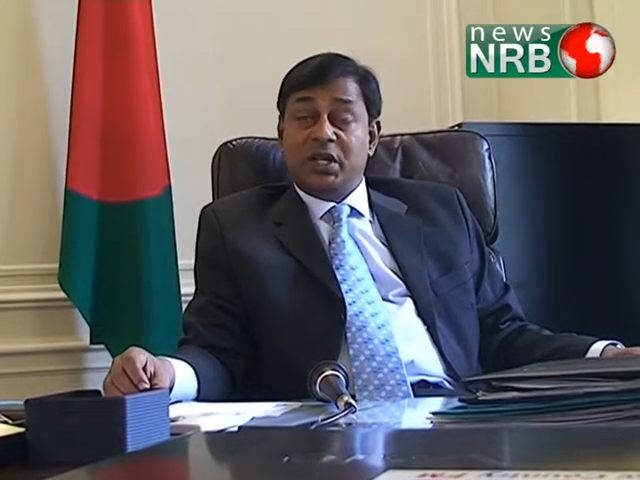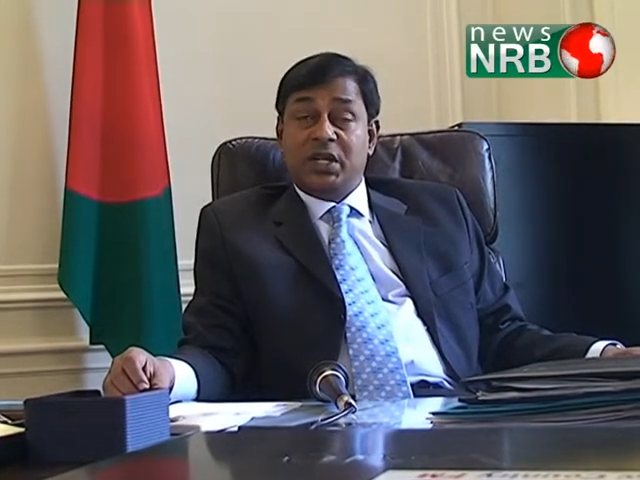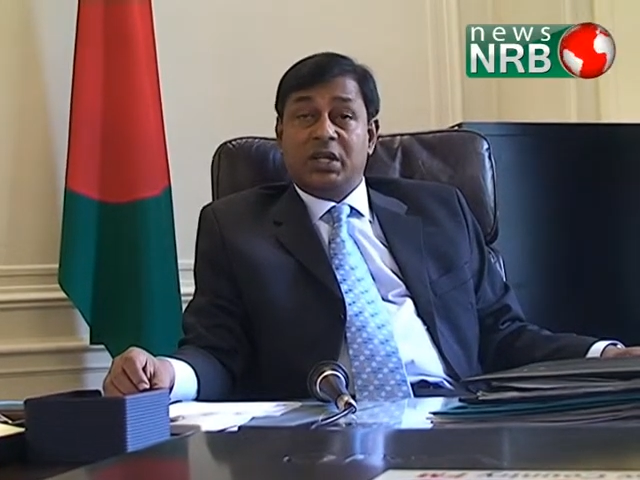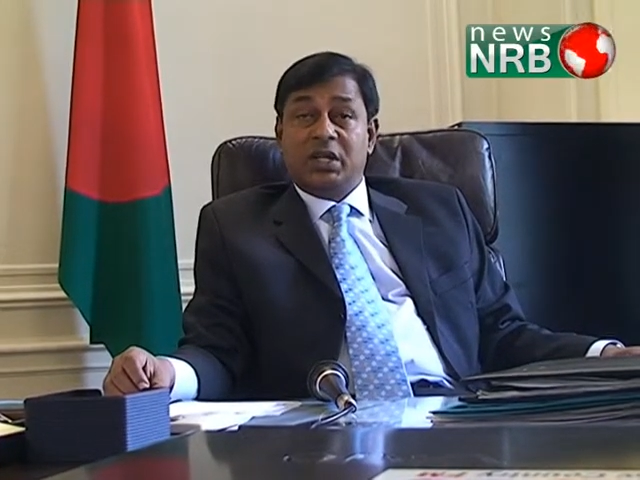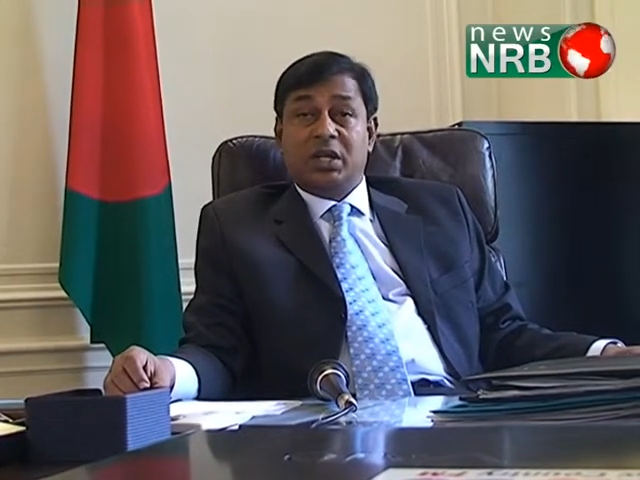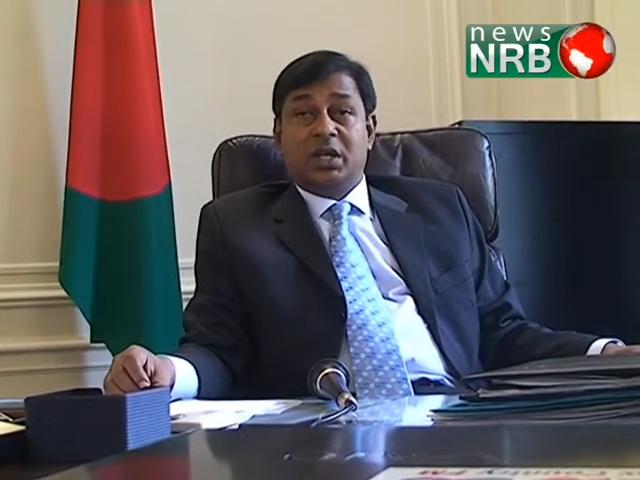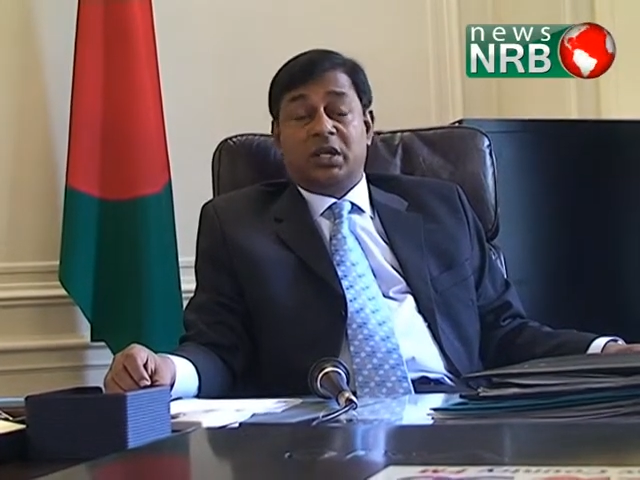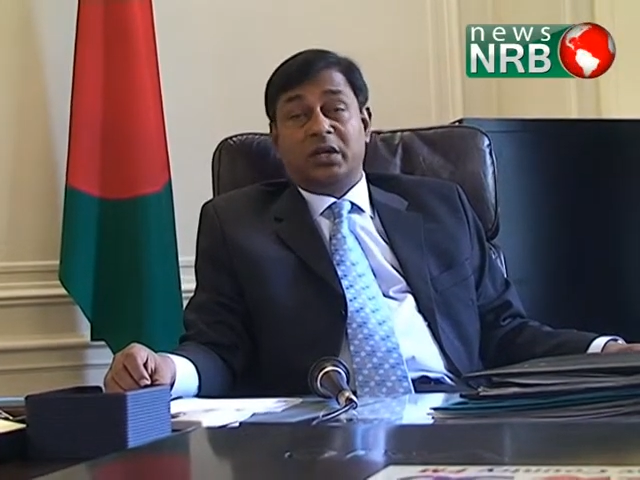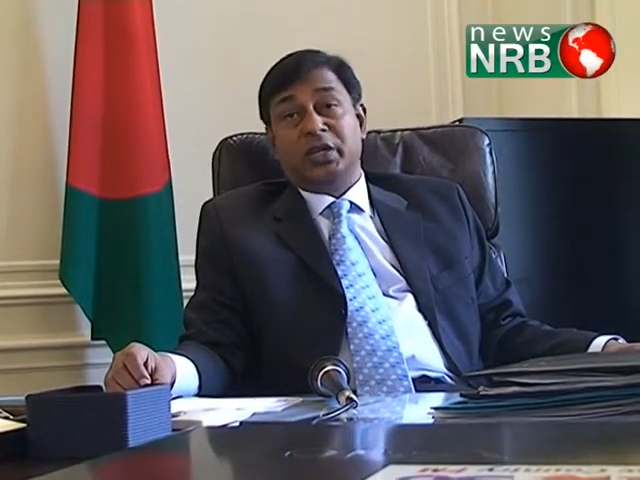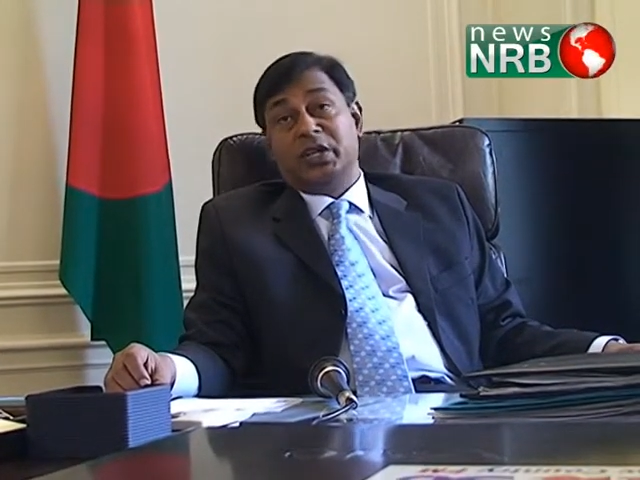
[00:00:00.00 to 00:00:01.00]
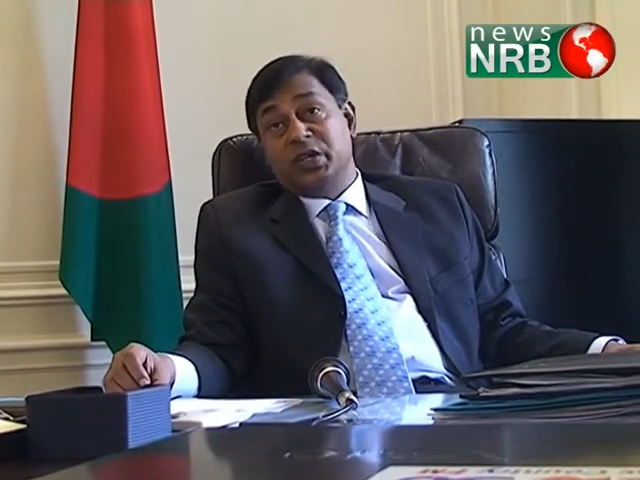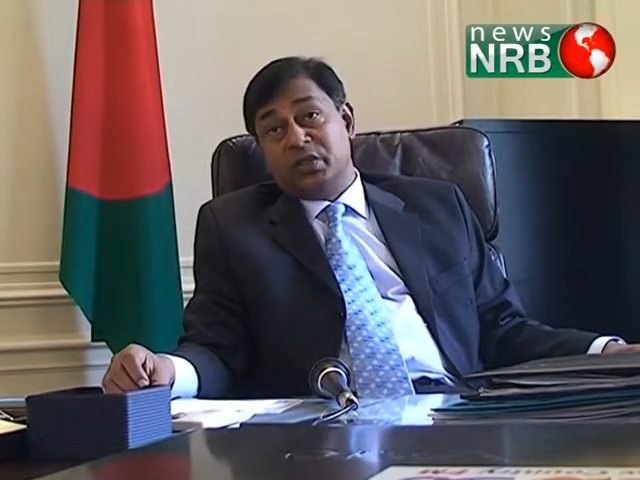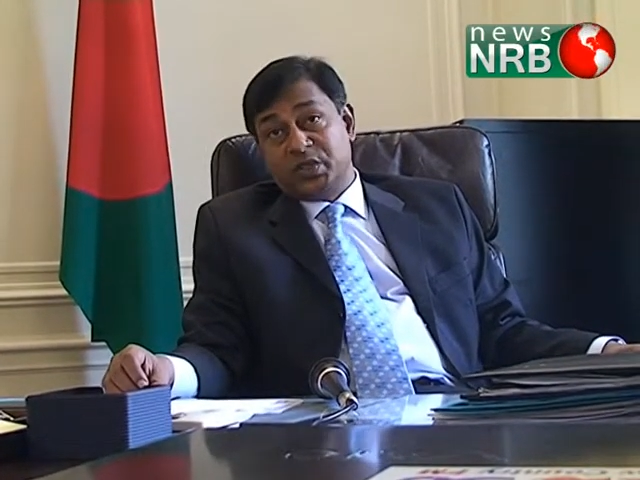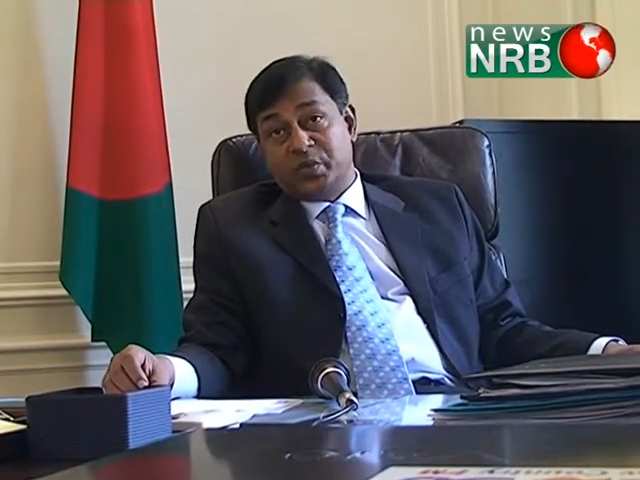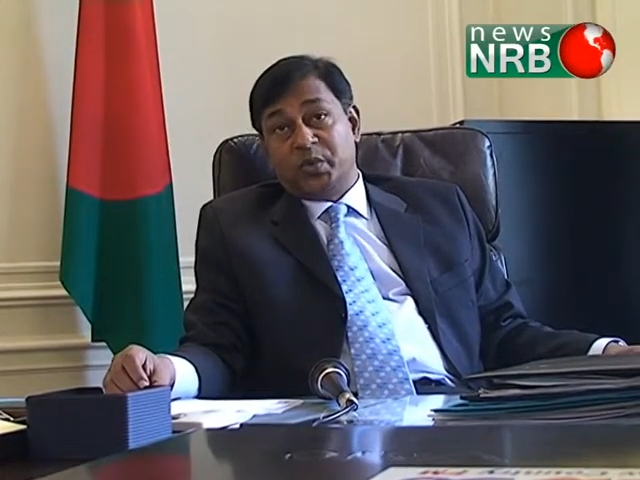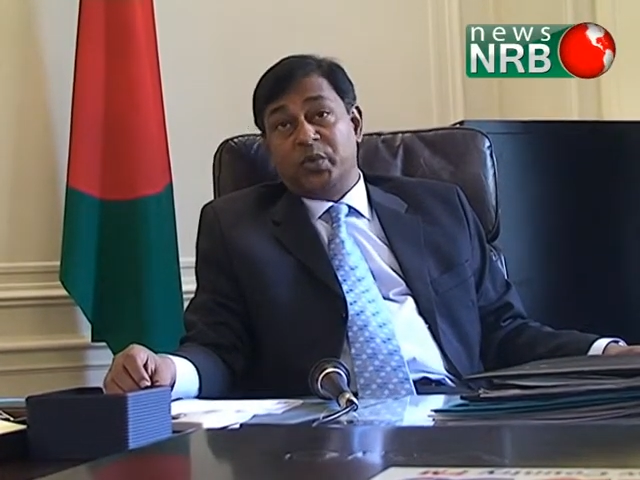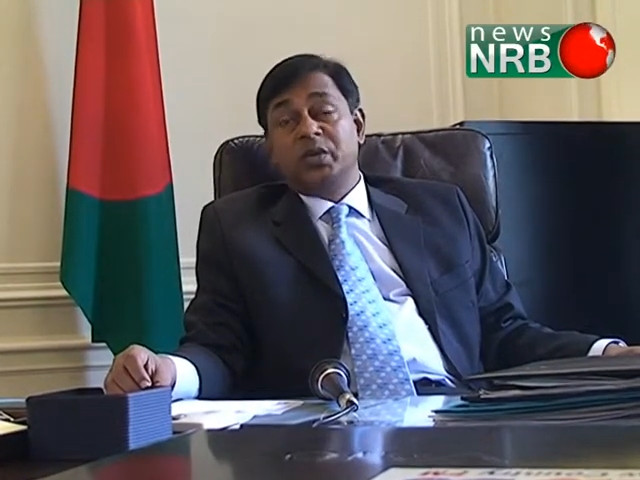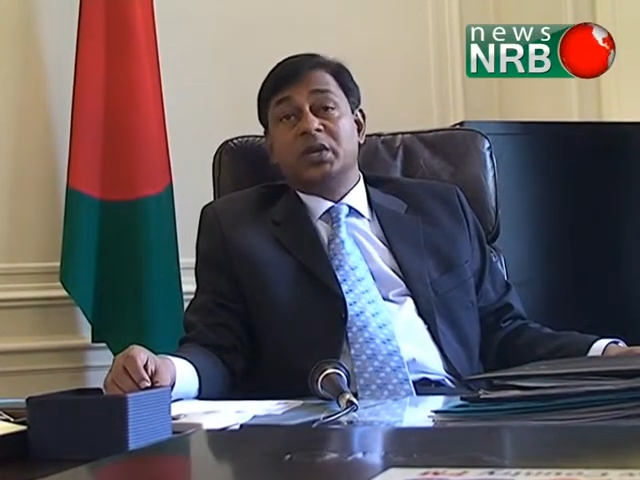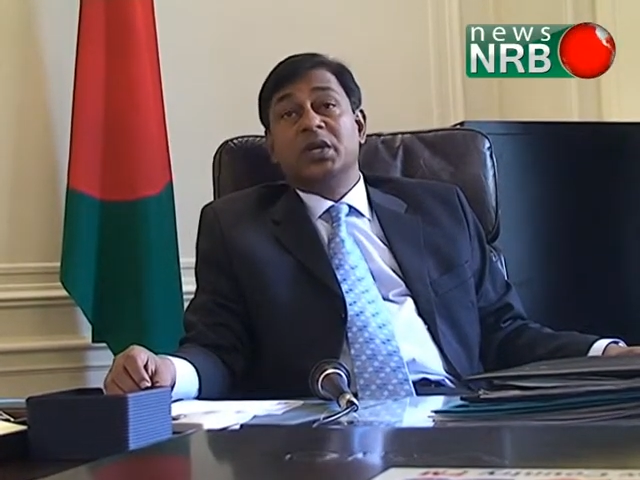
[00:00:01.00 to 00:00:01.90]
their continued support